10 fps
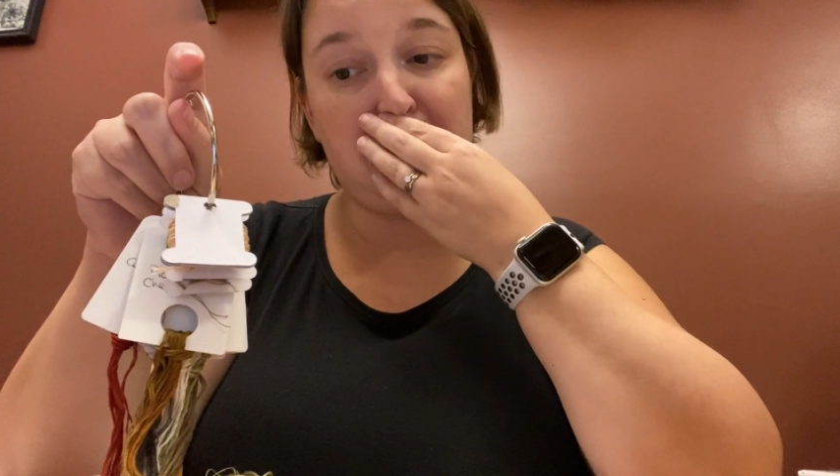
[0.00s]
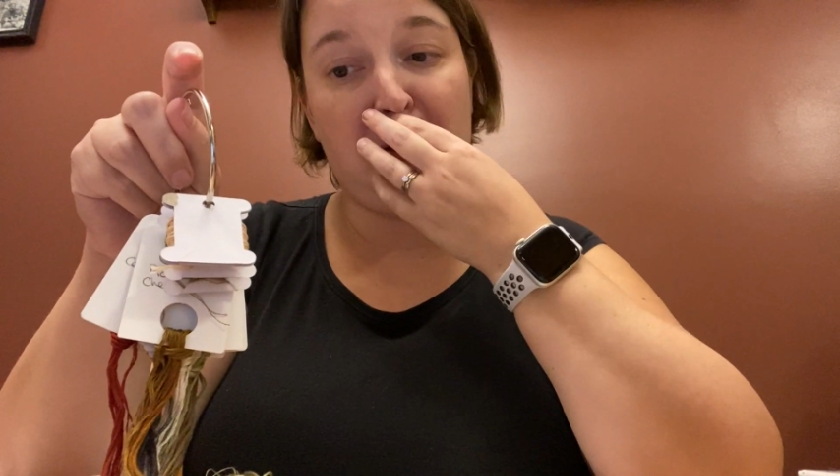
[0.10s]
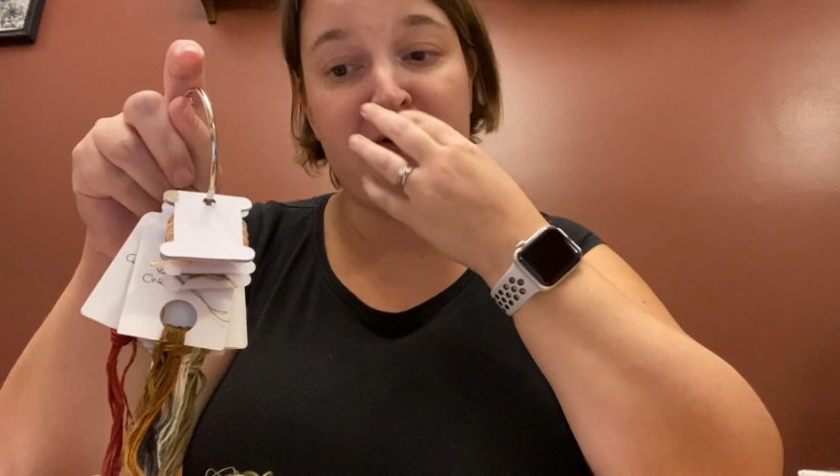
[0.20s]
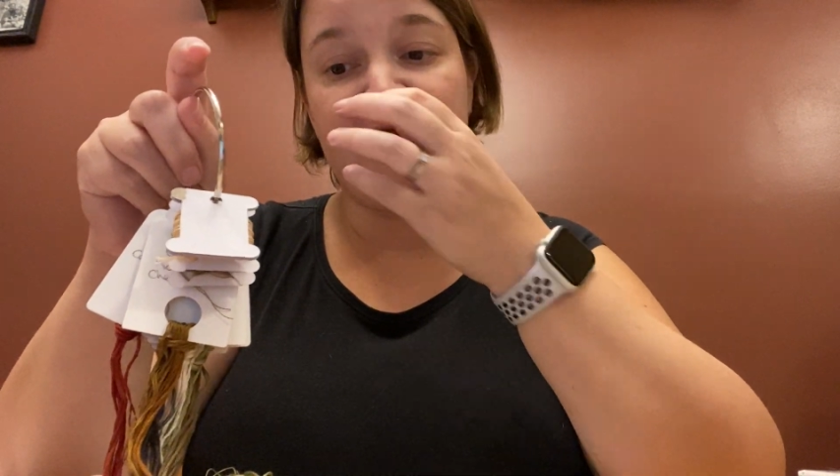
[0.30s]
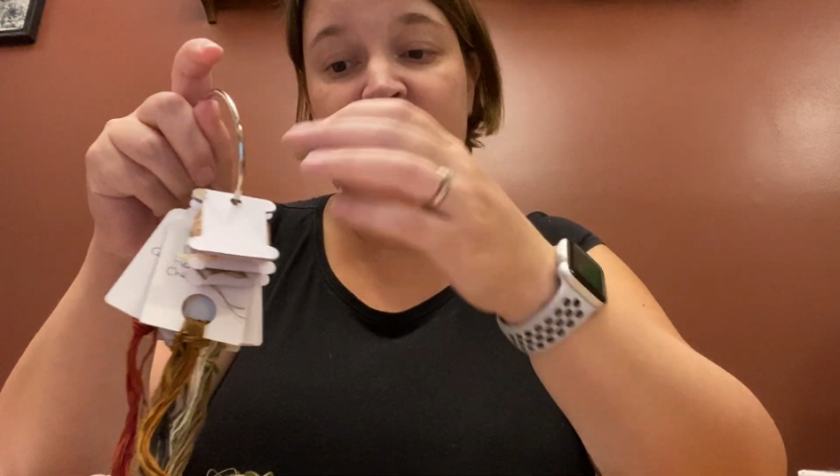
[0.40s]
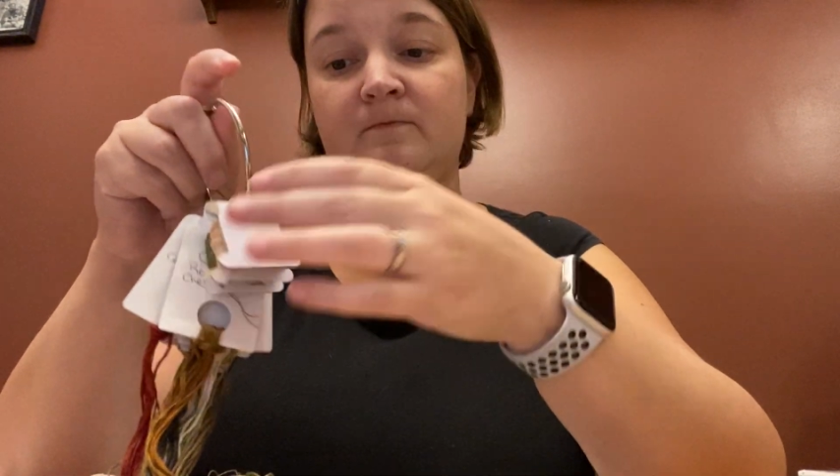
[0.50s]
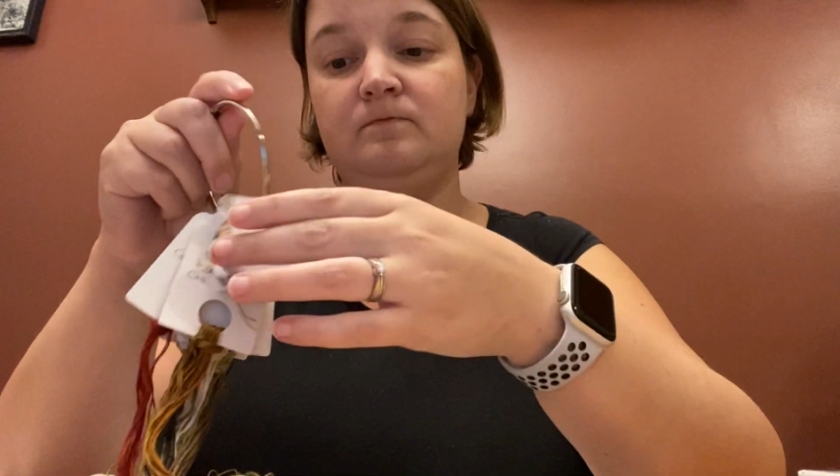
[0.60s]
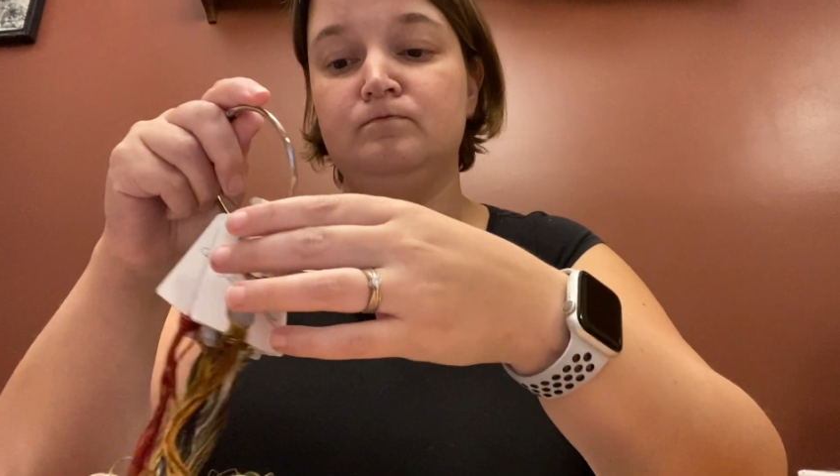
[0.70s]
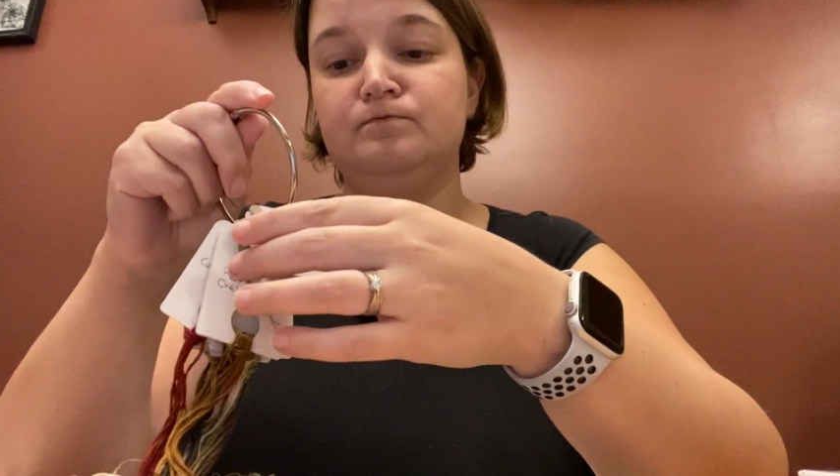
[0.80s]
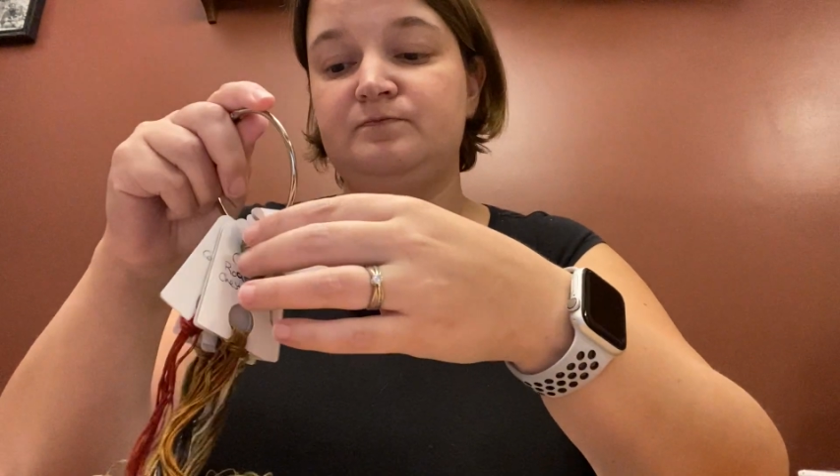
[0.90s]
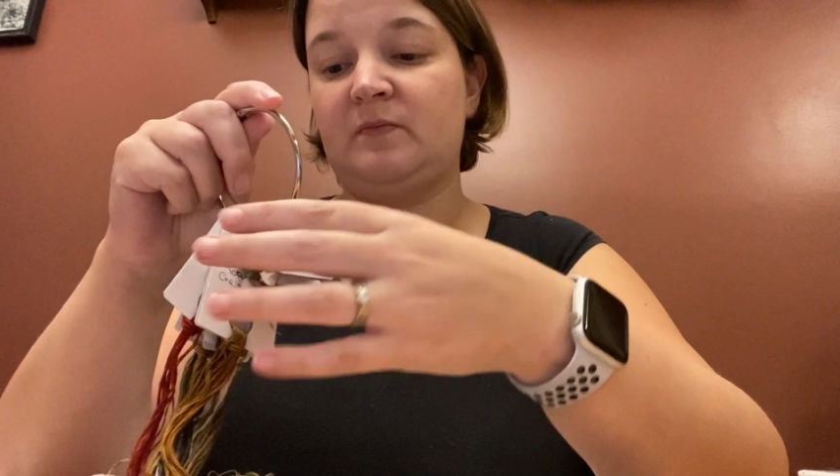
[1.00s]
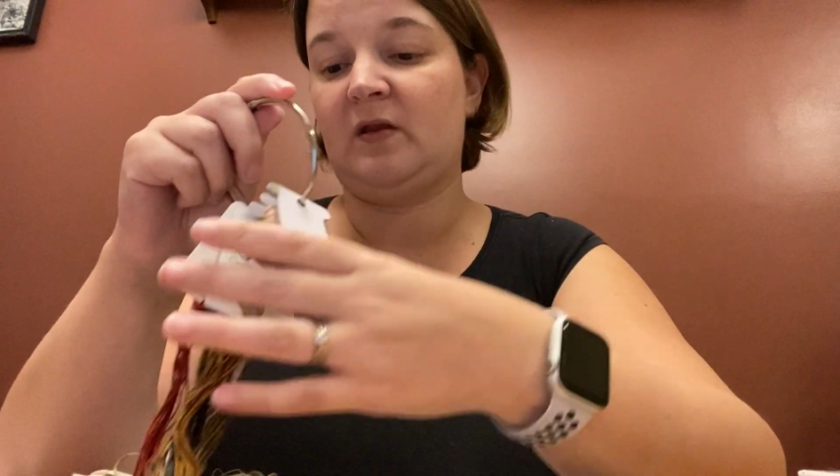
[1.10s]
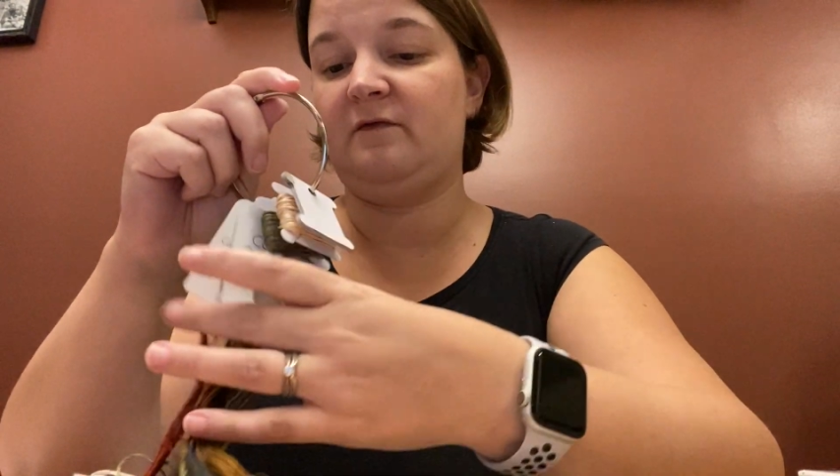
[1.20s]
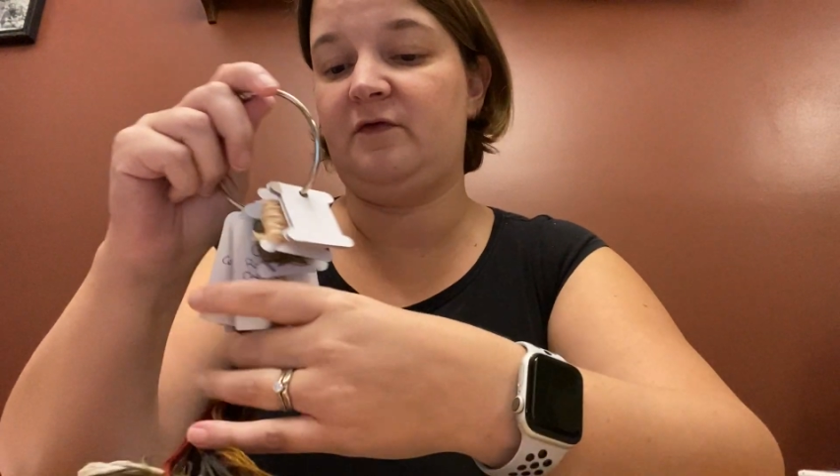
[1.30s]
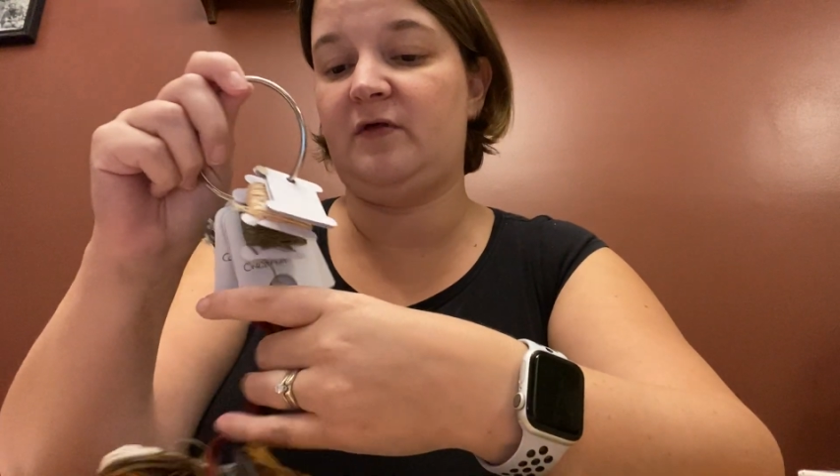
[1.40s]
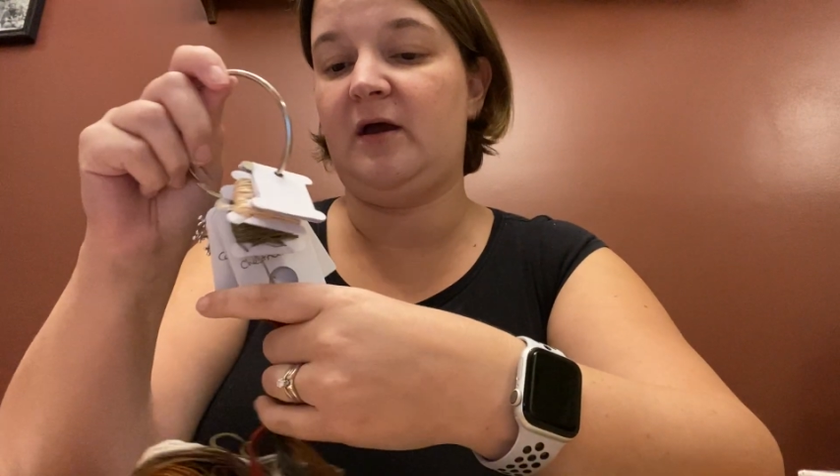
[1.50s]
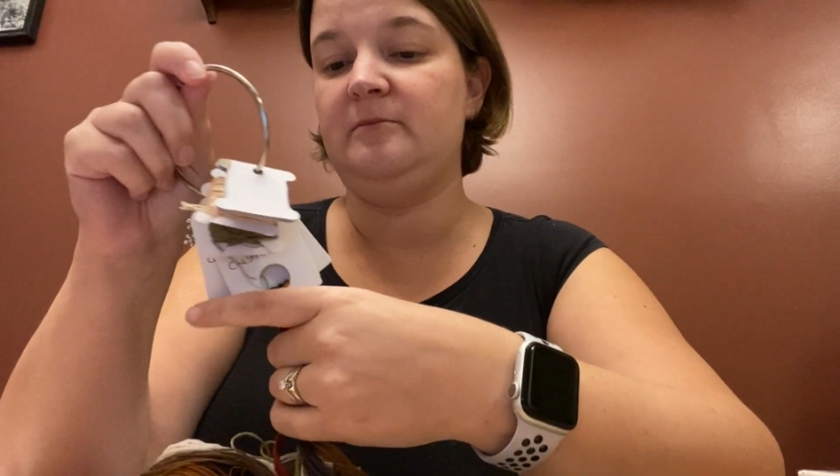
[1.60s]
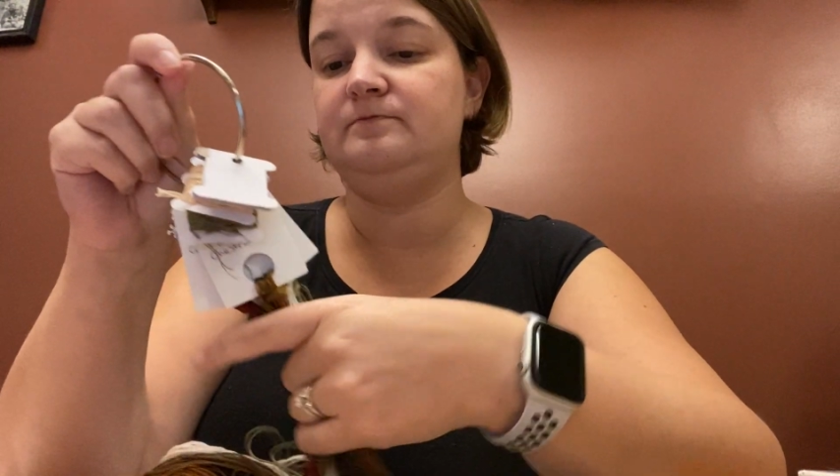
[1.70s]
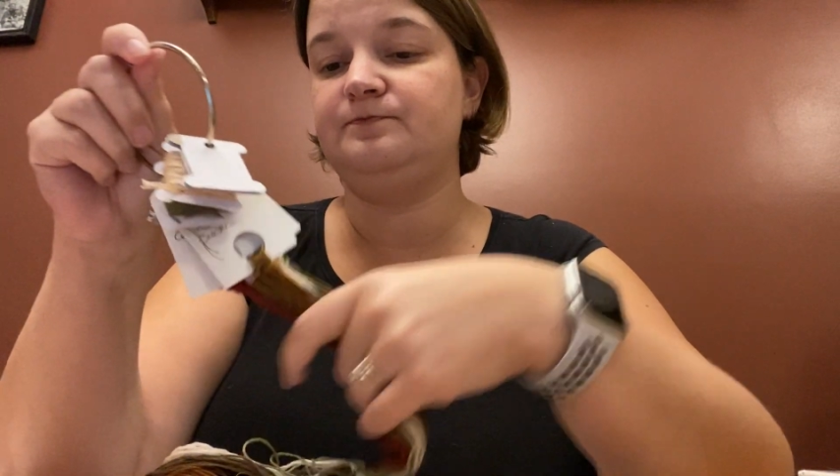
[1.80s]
bobbiny for that.